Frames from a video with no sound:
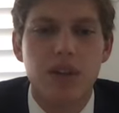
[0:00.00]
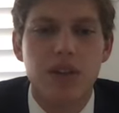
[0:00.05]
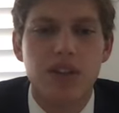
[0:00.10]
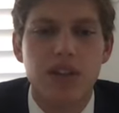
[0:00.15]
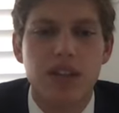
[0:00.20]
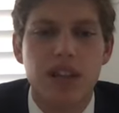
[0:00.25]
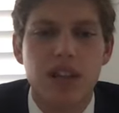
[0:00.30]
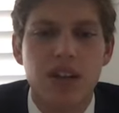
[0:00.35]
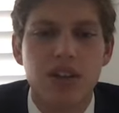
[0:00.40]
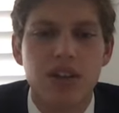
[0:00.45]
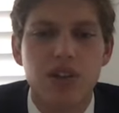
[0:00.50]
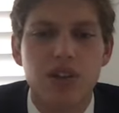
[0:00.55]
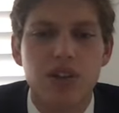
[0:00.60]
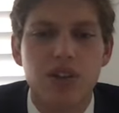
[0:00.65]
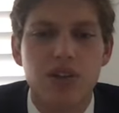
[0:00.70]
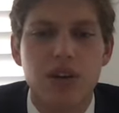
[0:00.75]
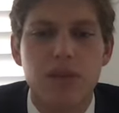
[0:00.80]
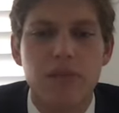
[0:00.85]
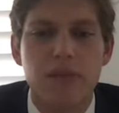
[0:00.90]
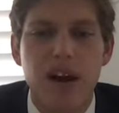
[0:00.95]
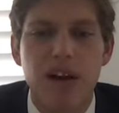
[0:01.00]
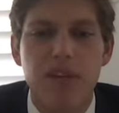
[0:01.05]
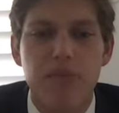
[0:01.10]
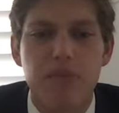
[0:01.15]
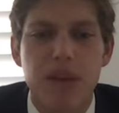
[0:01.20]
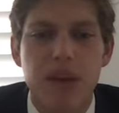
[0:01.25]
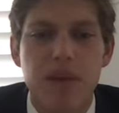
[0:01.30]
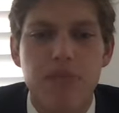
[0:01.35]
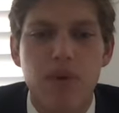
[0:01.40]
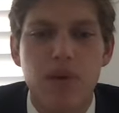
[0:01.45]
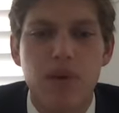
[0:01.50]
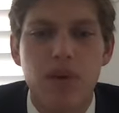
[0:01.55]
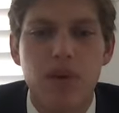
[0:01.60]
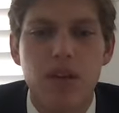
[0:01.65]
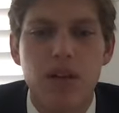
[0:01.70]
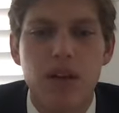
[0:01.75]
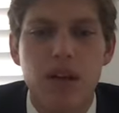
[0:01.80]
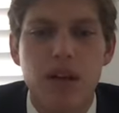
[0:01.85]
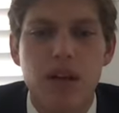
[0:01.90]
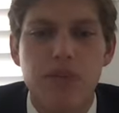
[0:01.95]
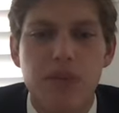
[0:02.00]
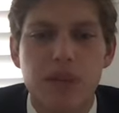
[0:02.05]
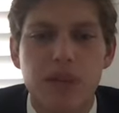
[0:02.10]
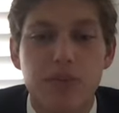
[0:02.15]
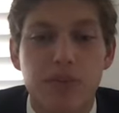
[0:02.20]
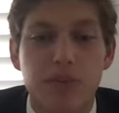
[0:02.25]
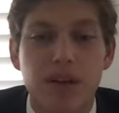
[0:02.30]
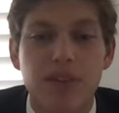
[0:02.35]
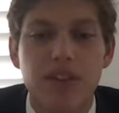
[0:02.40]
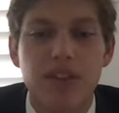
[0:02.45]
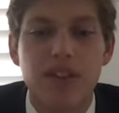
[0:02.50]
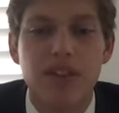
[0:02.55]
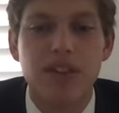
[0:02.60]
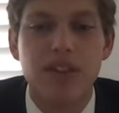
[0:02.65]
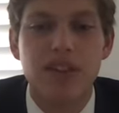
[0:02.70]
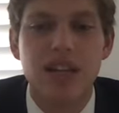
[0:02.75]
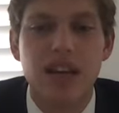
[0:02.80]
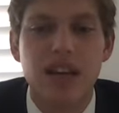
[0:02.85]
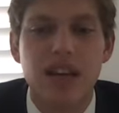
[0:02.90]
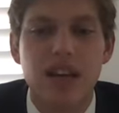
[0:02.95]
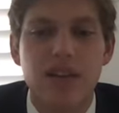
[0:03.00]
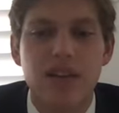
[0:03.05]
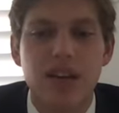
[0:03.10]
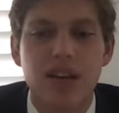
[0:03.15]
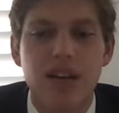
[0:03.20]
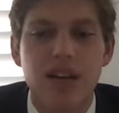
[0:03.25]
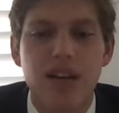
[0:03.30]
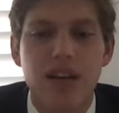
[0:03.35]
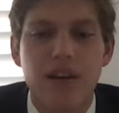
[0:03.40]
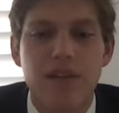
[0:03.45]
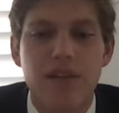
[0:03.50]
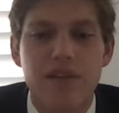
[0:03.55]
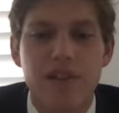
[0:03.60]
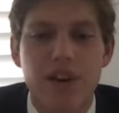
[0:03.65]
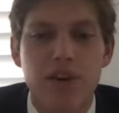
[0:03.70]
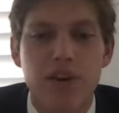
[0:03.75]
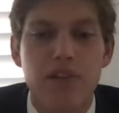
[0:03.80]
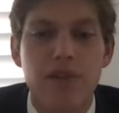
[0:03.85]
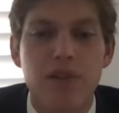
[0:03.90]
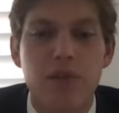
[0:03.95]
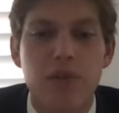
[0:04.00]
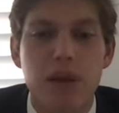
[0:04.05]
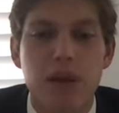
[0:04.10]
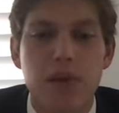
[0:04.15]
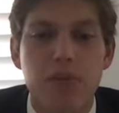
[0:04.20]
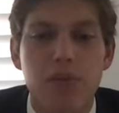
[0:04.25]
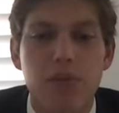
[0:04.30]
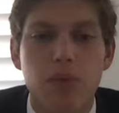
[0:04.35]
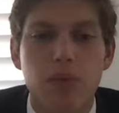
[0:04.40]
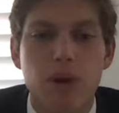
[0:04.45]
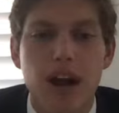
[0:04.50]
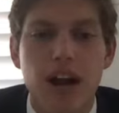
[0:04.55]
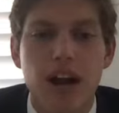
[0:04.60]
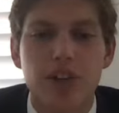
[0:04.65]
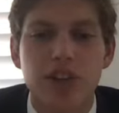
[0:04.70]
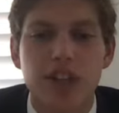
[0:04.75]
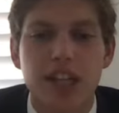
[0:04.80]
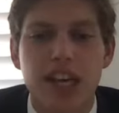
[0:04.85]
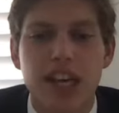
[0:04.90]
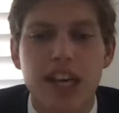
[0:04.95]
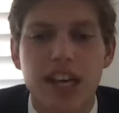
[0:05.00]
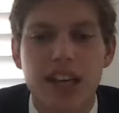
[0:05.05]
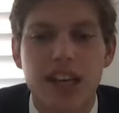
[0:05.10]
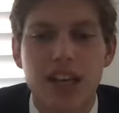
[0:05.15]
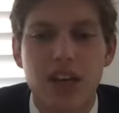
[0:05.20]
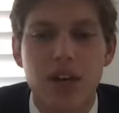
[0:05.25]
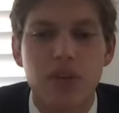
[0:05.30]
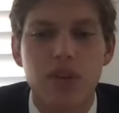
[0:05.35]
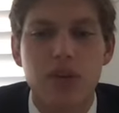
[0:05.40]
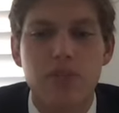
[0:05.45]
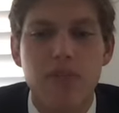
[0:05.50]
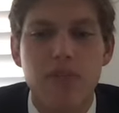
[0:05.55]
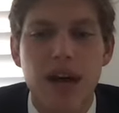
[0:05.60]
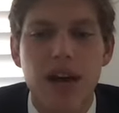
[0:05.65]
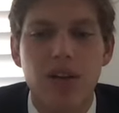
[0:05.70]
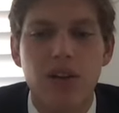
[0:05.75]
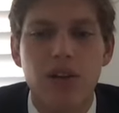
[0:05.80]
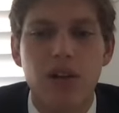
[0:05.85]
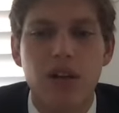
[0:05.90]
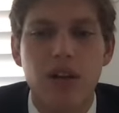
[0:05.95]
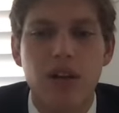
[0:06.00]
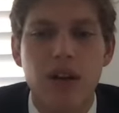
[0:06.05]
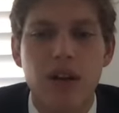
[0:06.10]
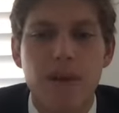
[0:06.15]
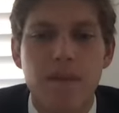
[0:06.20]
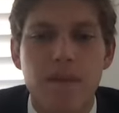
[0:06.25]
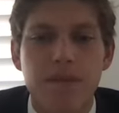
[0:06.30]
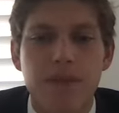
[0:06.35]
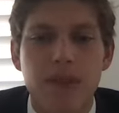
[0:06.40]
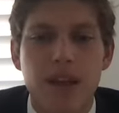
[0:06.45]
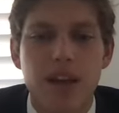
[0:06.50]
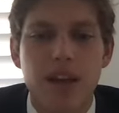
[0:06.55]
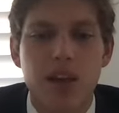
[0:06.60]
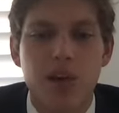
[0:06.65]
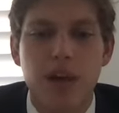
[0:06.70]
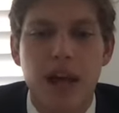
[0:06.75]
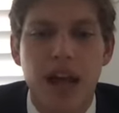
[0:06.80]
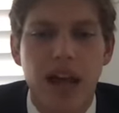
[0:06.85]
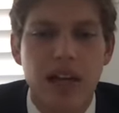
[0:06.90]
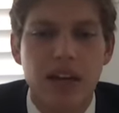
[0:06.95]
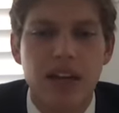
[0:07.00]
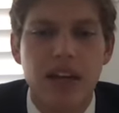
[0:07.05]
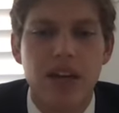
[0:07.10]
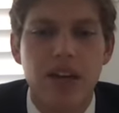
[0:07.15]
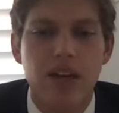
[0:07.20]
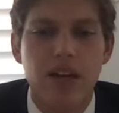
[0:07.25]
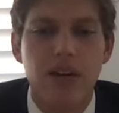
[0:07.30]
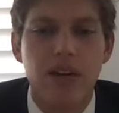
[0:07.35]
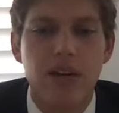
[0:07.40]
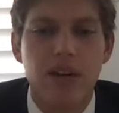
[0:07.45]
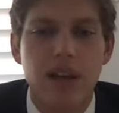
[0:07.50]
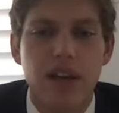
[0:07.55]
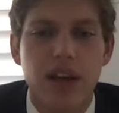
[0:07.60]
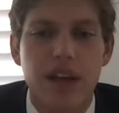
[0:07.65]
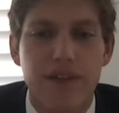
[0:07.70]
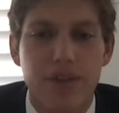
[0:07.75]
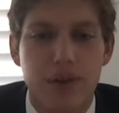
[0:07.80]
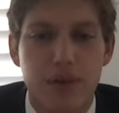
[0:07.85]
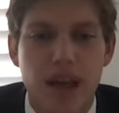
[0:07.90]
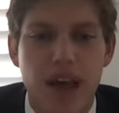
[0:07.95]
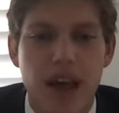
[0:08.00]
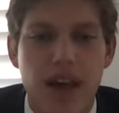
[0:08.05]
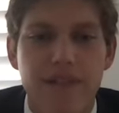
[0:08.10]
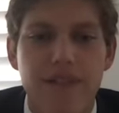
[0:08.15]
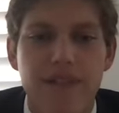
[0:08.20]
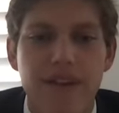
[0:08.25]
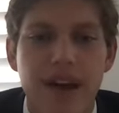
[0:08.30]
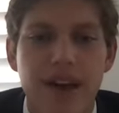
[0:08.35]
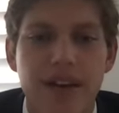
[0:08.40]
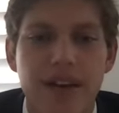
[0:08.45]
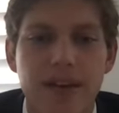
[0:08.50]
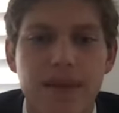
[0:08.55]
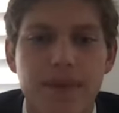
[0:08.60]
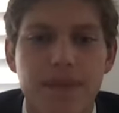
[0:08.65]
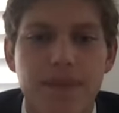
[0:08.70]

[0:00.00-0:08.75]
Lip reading: to kill a certain amount of people, but as previously stated, very few people were actually getting killed in battle, and you can't kill if you can't fight.